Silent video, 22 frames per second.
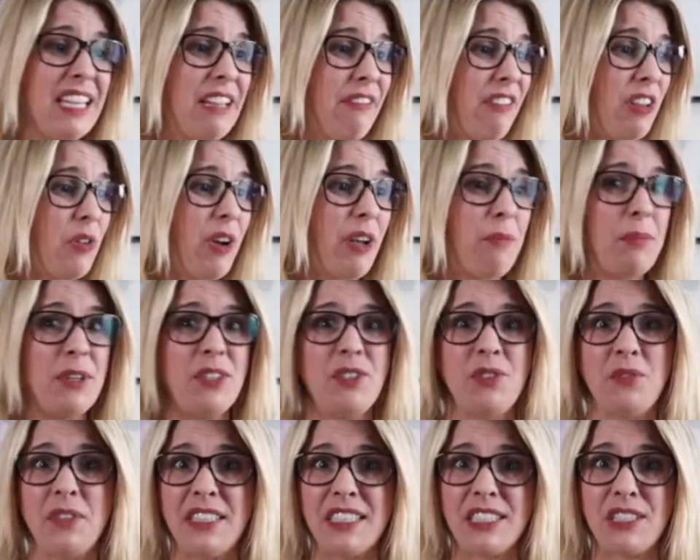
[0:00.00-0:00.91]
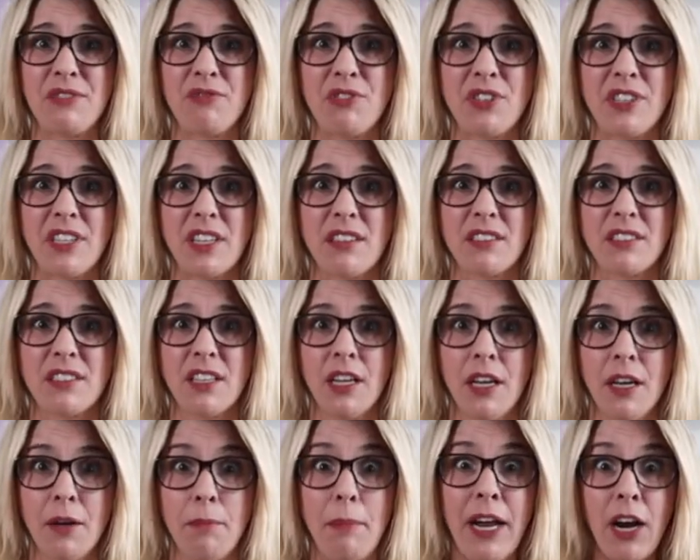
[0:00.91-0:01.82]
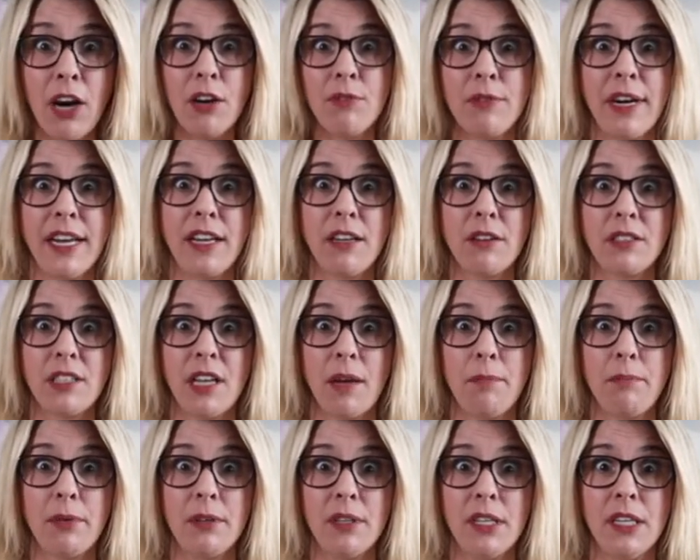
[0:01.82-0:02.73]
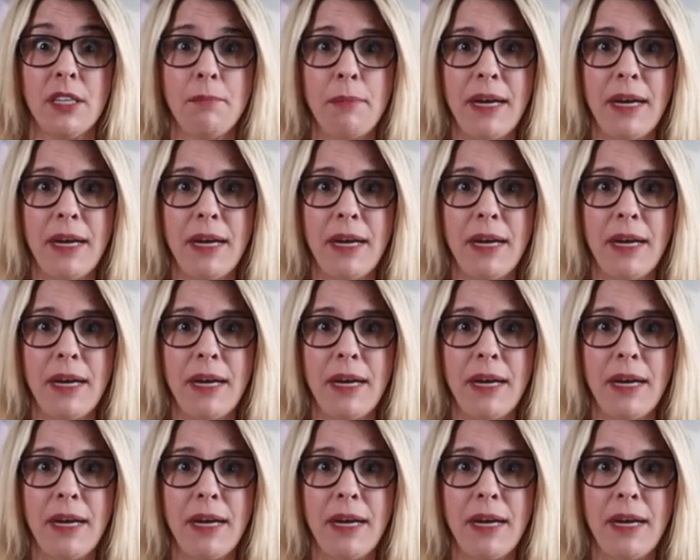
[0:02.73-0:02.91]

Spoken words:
even though I've been doing this for years, my heart rate goes up.